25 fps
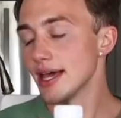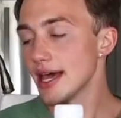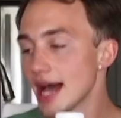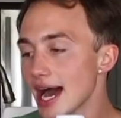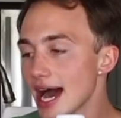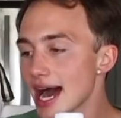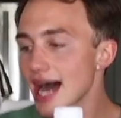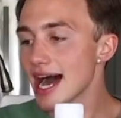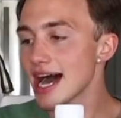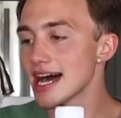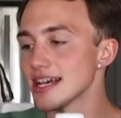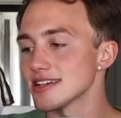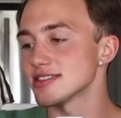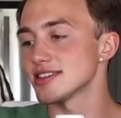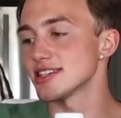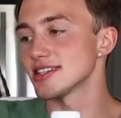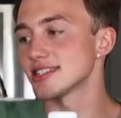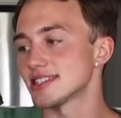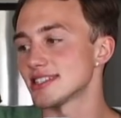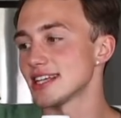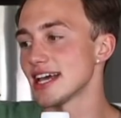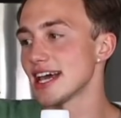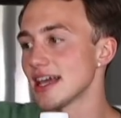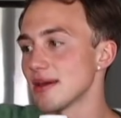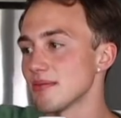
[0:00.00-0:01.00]
It has the
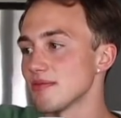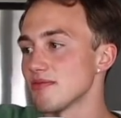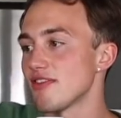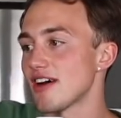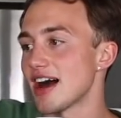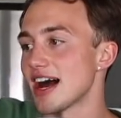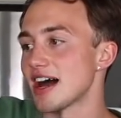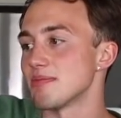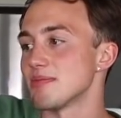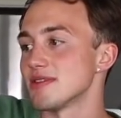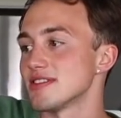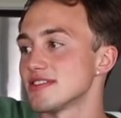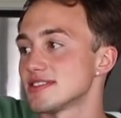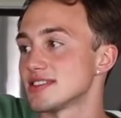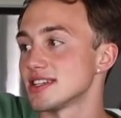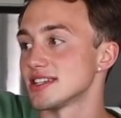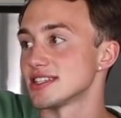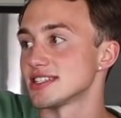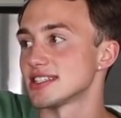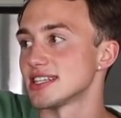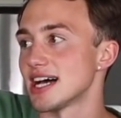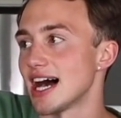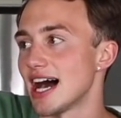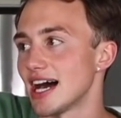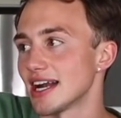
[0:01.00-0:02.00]
same vibe as
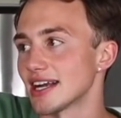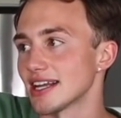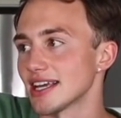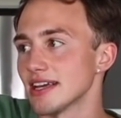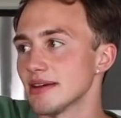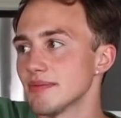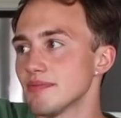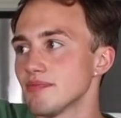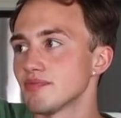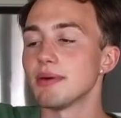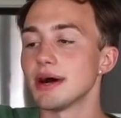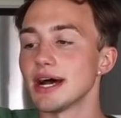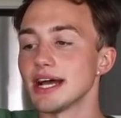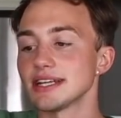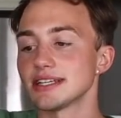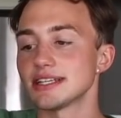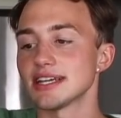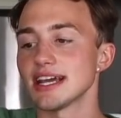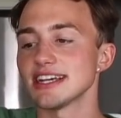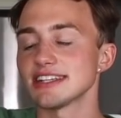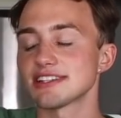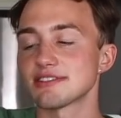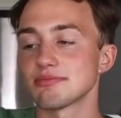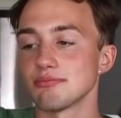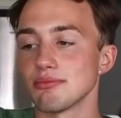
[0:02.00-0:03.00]
Dasani, but it
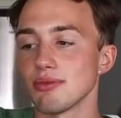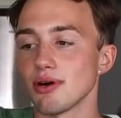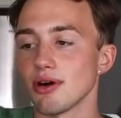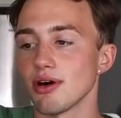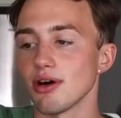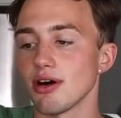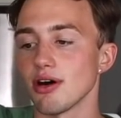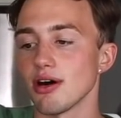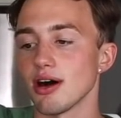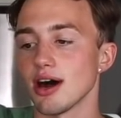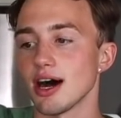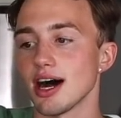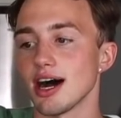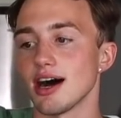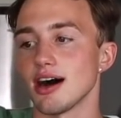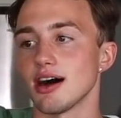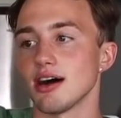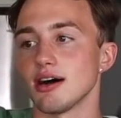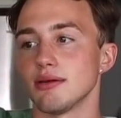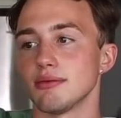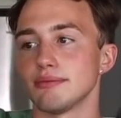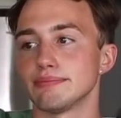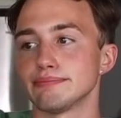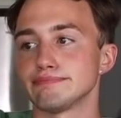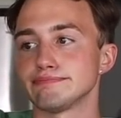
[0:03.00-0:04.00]
tastes more
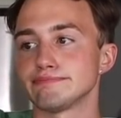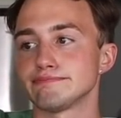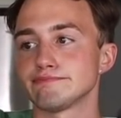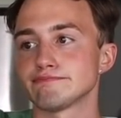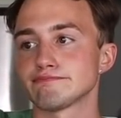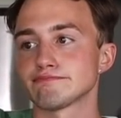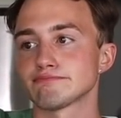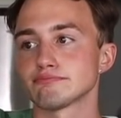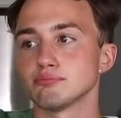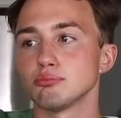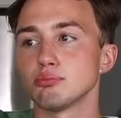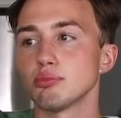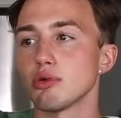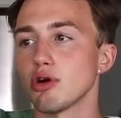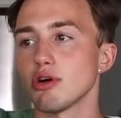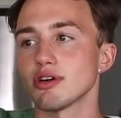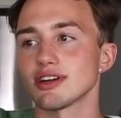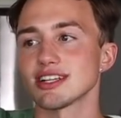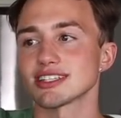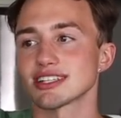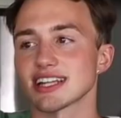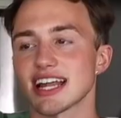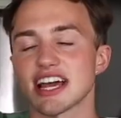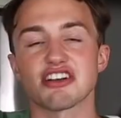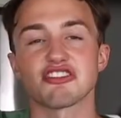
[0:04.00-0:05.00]

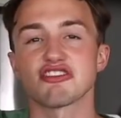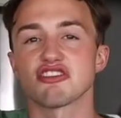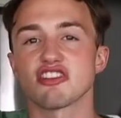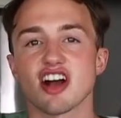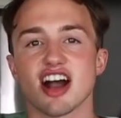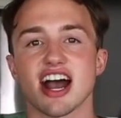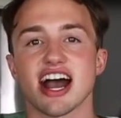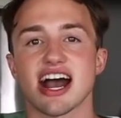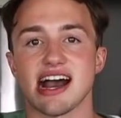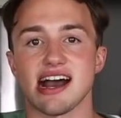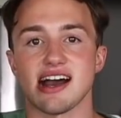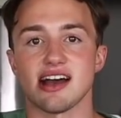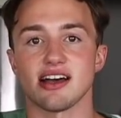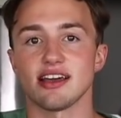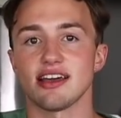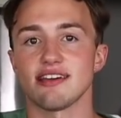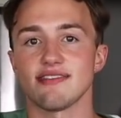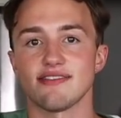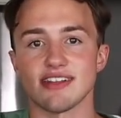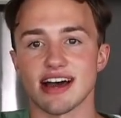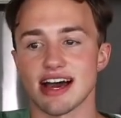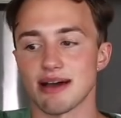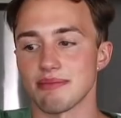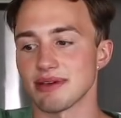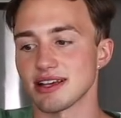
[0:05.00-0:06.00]
just like raw,
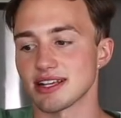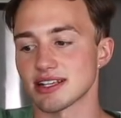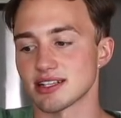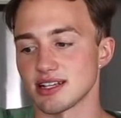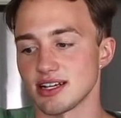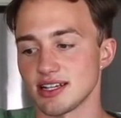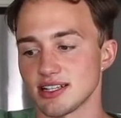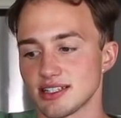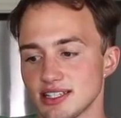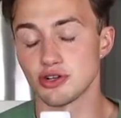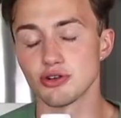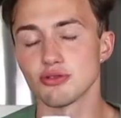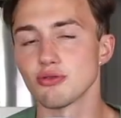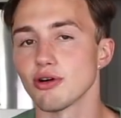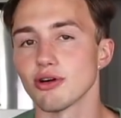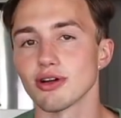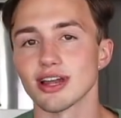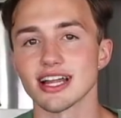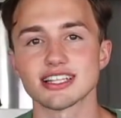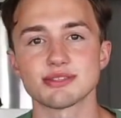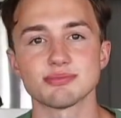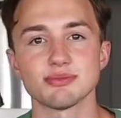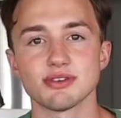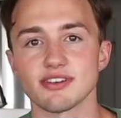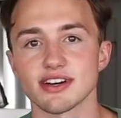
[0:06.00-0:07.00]
if that makes sense. Cool,
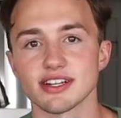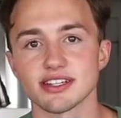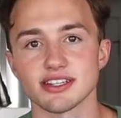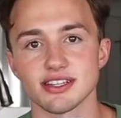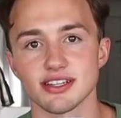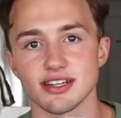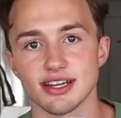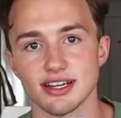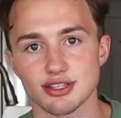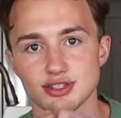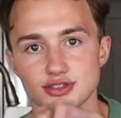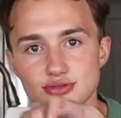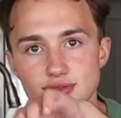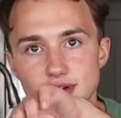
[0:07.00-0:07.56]
let's move on to the next